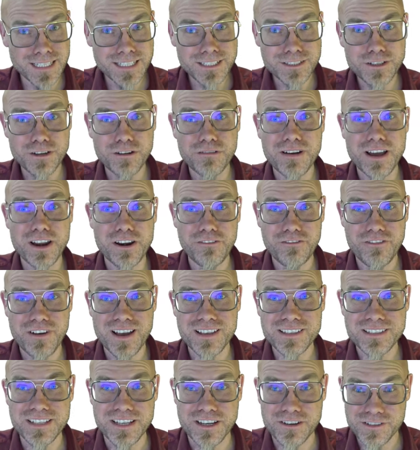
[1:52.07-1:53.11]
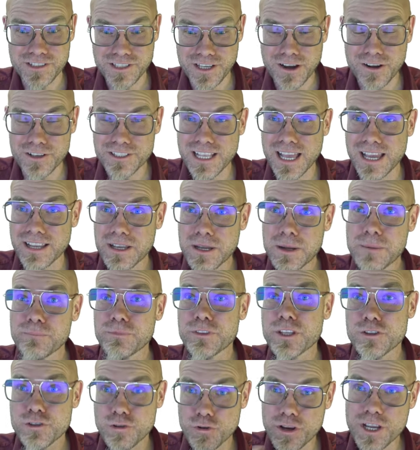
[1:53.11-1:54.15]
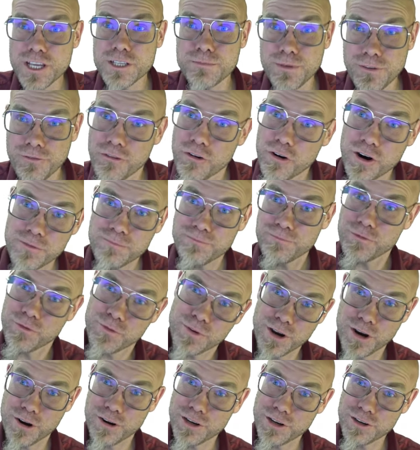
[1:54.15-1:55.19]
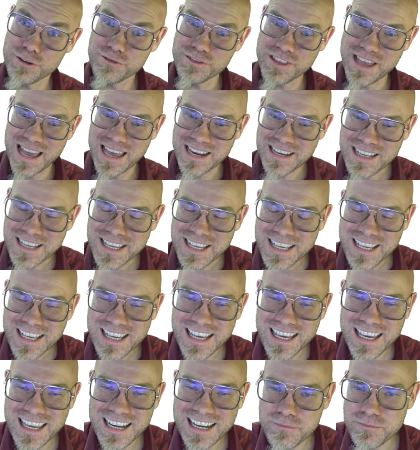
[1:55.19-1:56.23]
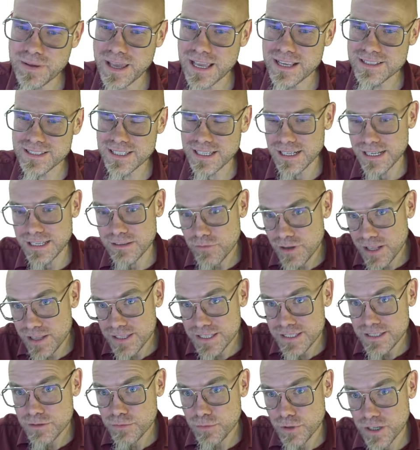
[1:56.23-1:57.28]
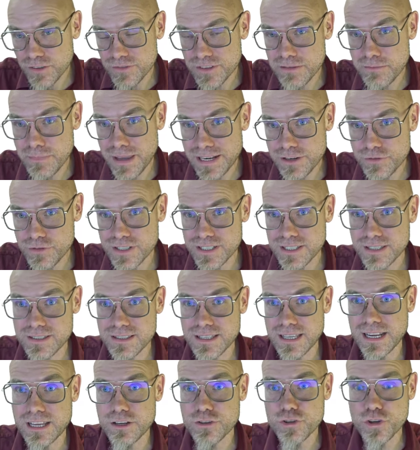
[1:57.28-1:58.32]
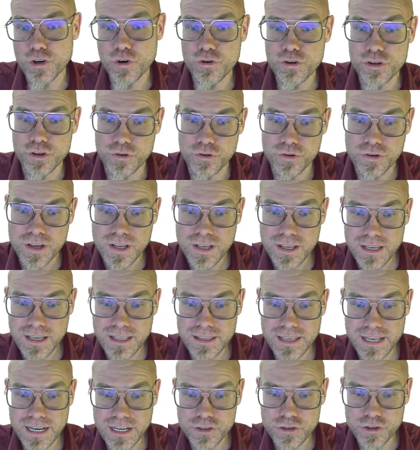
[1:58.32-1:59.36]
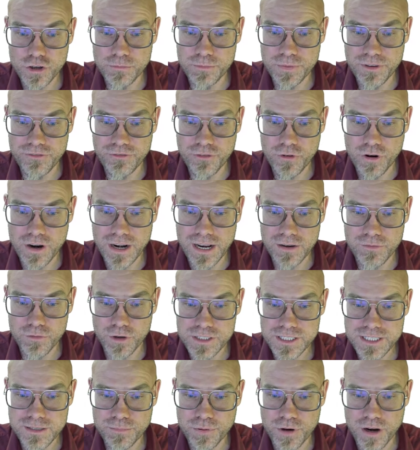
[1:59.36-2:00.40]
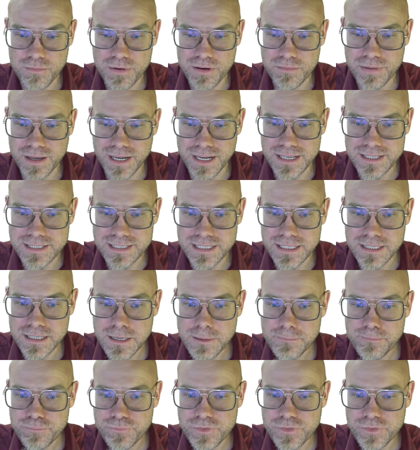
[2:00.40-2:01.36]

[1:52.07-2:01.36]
Things go very fast here. So it's like Two years before, we already knew that. And basically, well, this is one of the matrices that I showed you, uh, that I showed before, like what's the probability?